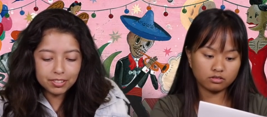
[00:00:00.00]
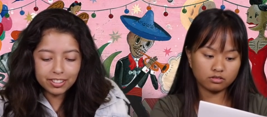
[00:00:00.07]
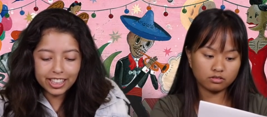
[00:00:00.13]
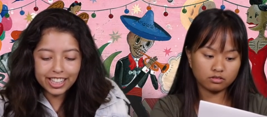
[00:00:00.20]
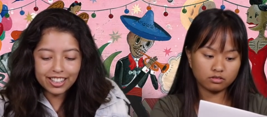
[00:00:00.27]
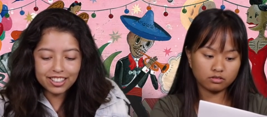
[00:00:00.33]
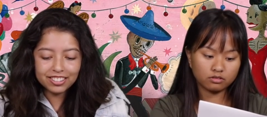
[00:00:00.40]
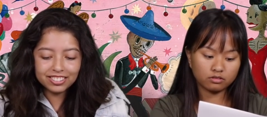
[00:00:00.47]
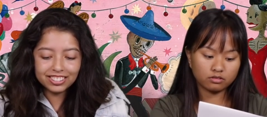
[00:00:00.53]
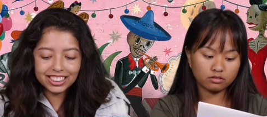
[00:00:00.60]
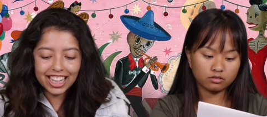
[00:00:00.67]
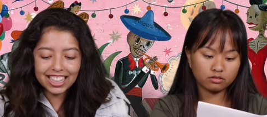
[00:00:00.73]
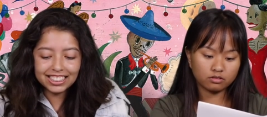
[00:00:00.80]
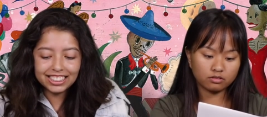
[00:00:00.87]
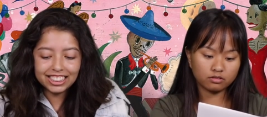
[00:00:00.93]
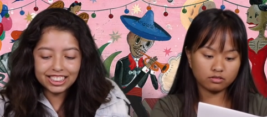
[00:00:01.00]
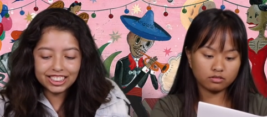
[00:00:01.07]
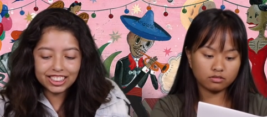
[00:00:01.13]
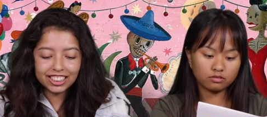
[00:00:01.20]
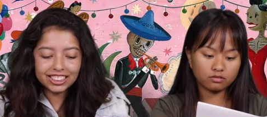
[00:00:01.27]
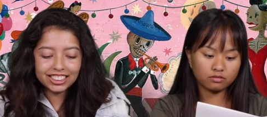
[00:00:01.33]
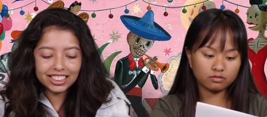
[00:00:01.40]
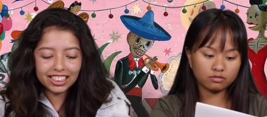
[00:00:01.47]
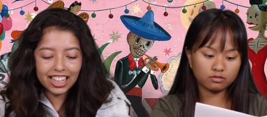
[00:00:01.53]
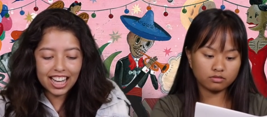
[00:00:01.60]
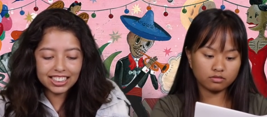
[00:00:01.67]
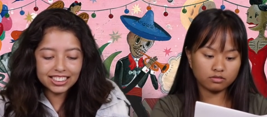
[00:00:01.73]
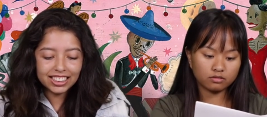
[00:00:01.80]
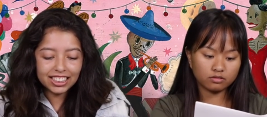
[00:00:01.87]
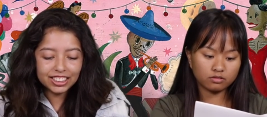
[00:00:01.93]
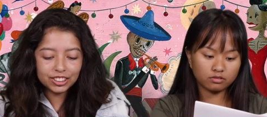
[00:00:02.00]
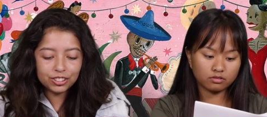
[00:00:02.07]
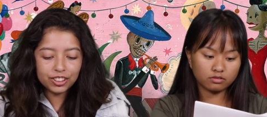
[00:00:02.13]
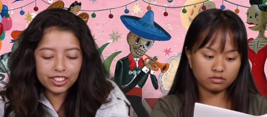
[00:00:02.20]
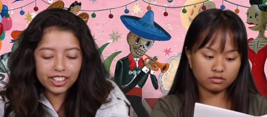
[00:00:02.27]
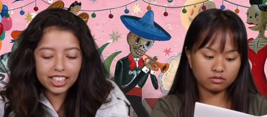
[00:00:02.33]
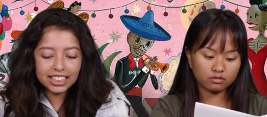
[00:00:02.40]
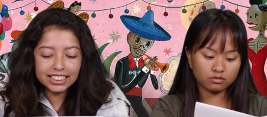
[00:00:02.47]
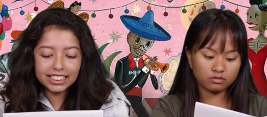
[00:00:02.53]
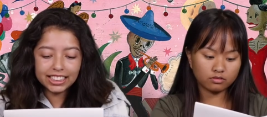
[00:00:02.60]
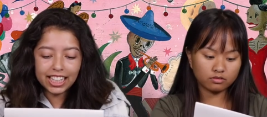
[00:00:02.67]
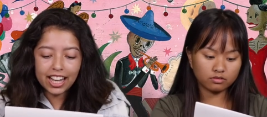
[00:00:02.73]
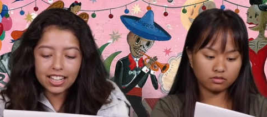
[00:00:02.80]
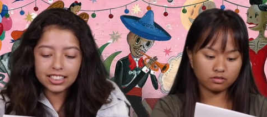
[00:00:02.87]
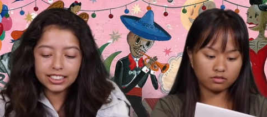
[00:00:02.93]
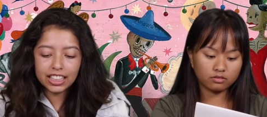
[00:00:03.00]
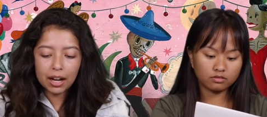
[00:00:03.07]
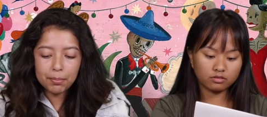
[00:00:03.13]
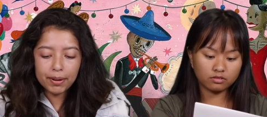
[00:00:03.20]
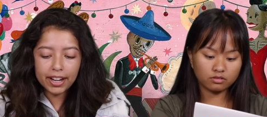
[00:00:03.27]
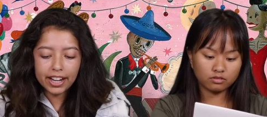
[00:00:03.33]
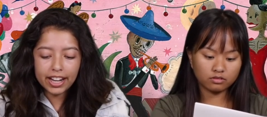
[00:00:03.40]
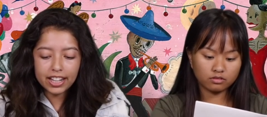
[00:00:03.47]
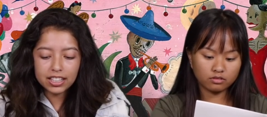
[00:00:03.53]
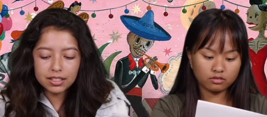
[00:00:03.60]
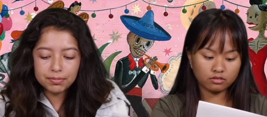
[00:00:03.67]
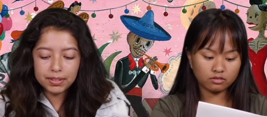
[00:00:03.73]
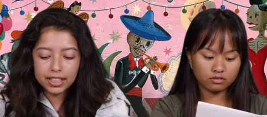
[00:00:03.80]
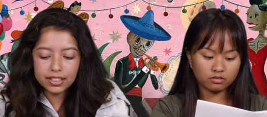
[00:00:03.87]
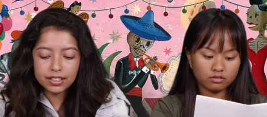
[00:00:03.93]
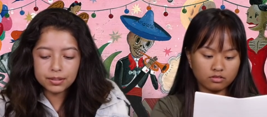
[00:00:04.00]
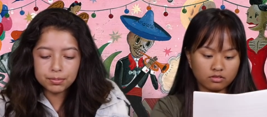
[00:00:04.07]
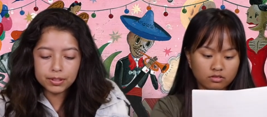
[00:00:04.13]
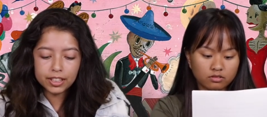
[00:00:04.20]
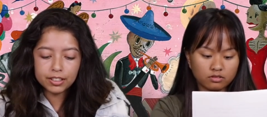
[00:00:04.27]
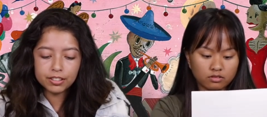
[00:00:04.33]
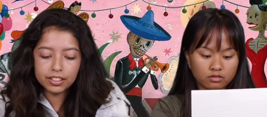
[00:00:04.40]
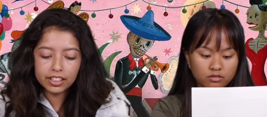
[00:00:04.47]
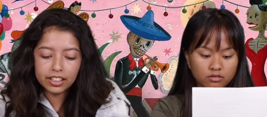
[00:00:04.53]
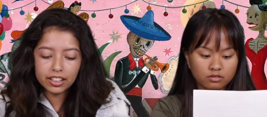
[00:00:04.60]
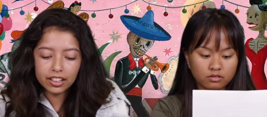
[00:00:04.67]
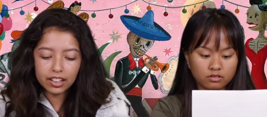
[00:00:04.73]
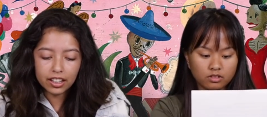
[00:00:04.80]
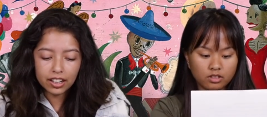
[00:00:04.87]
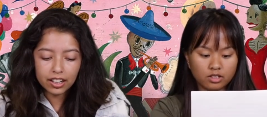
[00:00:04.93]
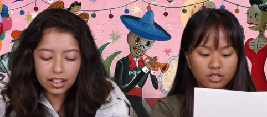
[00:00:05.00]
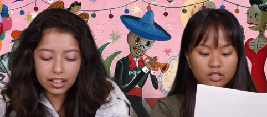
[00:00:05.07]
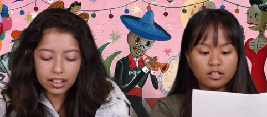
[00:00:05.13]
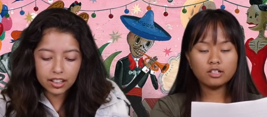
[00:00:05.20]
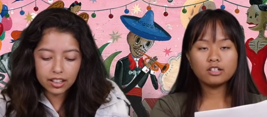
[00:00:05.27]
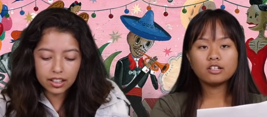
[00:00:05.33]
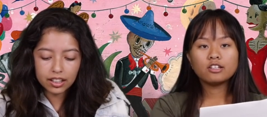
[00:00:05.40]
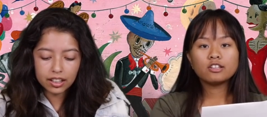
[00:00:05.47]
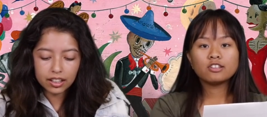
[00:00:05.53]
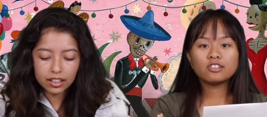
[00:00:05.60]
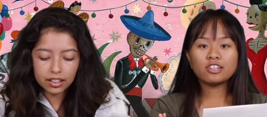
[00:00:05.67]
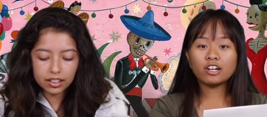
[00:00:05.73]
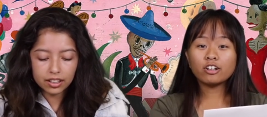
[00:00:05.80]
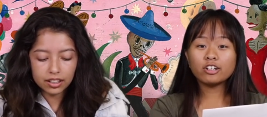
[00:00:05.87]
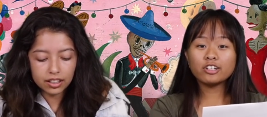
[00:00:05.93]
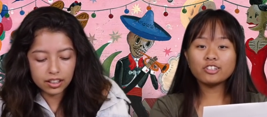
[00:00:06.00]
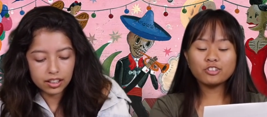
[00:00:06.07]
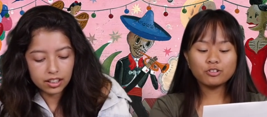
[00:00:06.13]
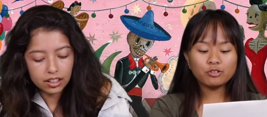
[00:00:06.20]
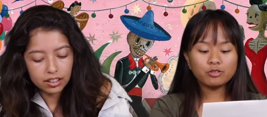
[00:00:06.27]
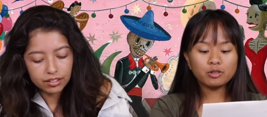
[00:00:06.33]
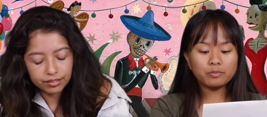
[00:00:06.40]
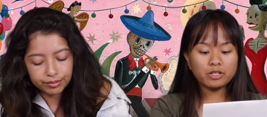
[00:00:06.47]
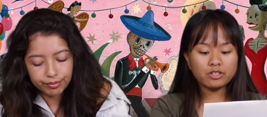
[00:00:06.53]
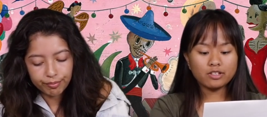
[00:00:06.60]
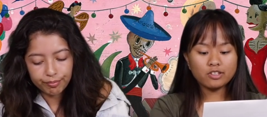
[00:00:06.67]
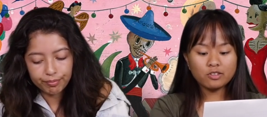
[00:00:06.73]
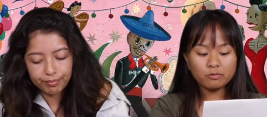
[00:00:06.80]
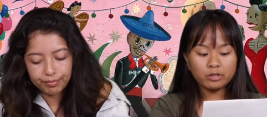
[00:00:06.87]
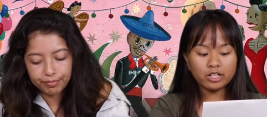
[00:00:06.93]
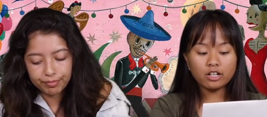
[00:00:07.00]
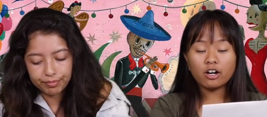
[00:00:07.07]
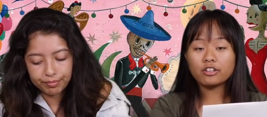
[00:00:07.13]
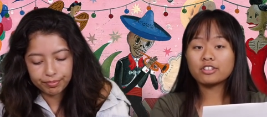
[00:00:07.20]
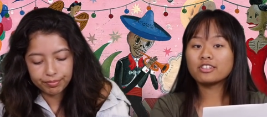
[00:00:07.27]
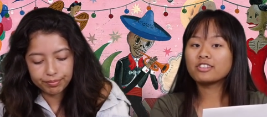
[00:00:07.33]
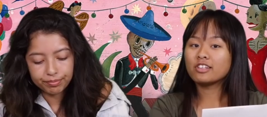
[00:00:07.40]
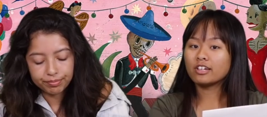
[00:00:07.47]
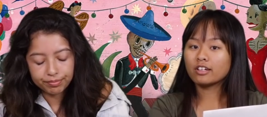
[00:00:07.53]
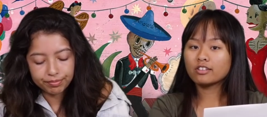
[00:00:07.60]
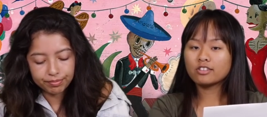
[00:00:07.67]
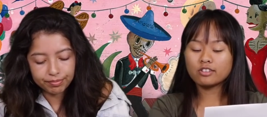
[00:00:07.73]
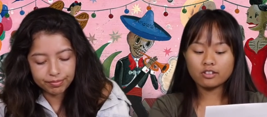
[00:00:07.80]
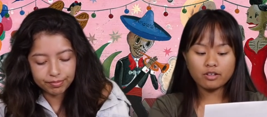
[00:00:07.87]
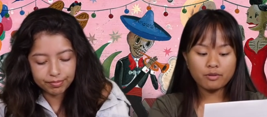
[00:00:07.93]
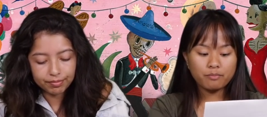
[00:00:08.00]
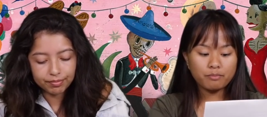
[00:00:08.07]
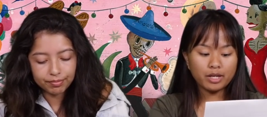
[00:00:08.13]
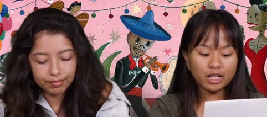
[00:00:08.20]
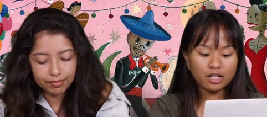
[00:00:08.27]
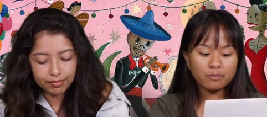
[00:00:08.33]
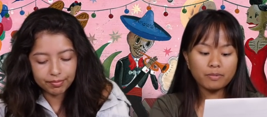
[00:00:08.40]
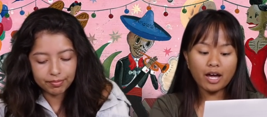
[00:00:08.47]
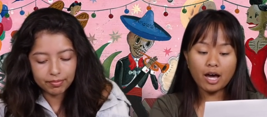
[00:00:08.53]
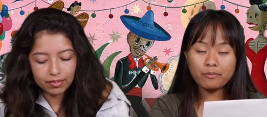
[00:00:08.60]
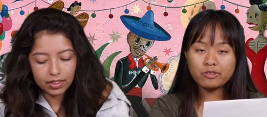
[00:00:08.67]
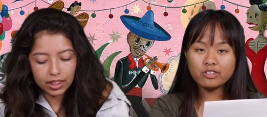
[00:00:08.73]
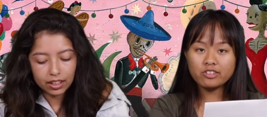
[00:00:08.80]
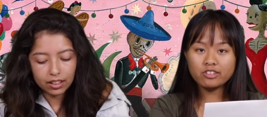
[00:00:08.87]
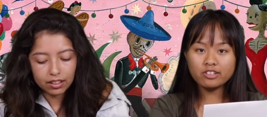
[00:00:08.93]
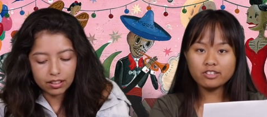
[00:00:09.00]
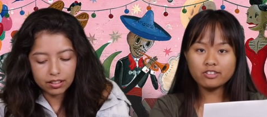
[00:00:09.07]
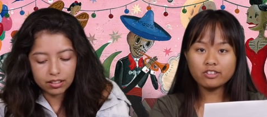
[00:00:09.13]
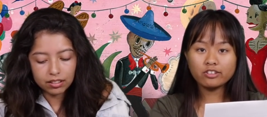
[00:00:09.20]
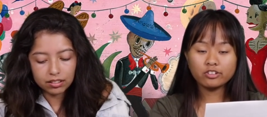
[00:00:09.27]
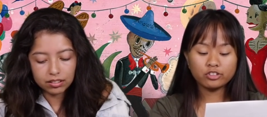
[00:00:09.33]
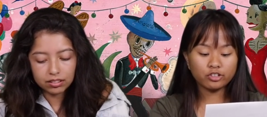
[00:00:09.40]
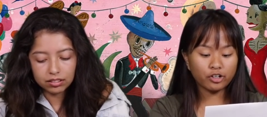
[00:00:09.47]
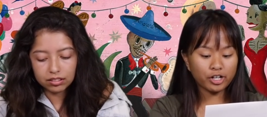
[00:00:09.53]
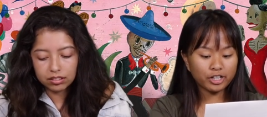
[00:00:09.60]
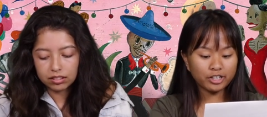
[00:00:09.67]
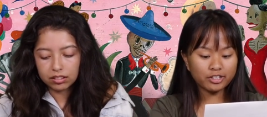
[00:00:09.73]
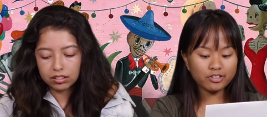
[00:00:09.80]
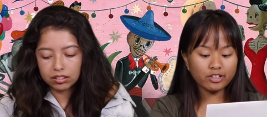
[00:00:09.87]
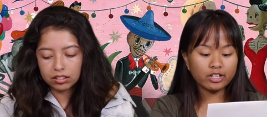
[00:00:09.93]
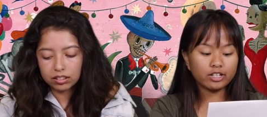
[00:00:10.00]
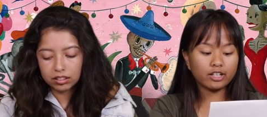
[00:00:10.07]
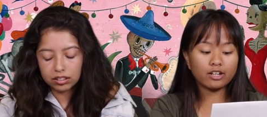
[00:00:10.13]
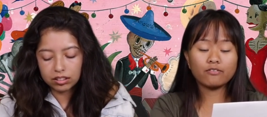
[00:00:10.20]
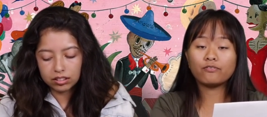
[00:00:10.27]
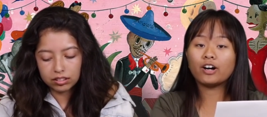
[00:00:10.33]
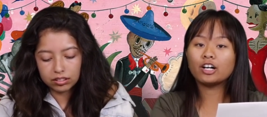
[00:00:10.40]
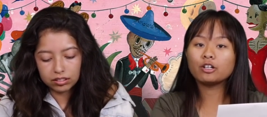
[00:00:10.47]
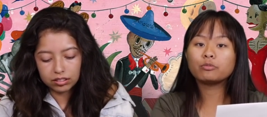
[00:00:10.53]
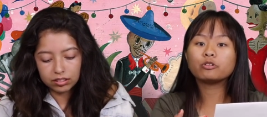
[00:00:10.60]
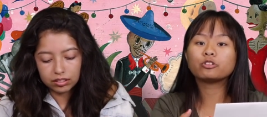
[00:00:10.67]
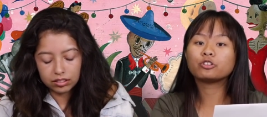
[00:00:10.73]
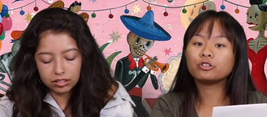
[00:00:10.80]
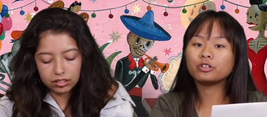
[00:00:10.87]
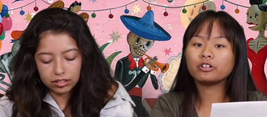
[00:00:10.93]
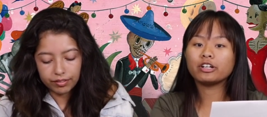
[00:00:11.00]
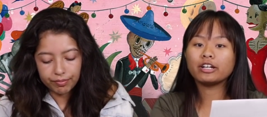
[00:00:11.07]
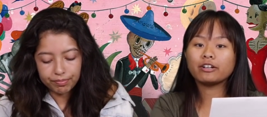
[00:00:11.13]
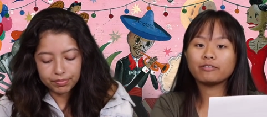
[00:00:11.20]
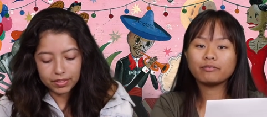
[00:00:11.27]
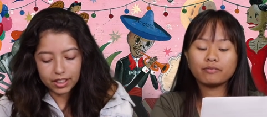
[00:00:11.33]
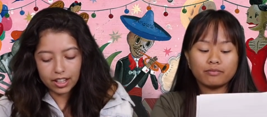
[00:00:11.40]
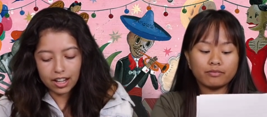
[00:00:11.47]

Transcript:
Speaker 1: burritos, and t-shirts. The last day to order is today. Stop by ASB to pre-order.
Speaker 2: Saturday school will be this week on the 6th. Make up absences, tardies, and get valuable tutoring.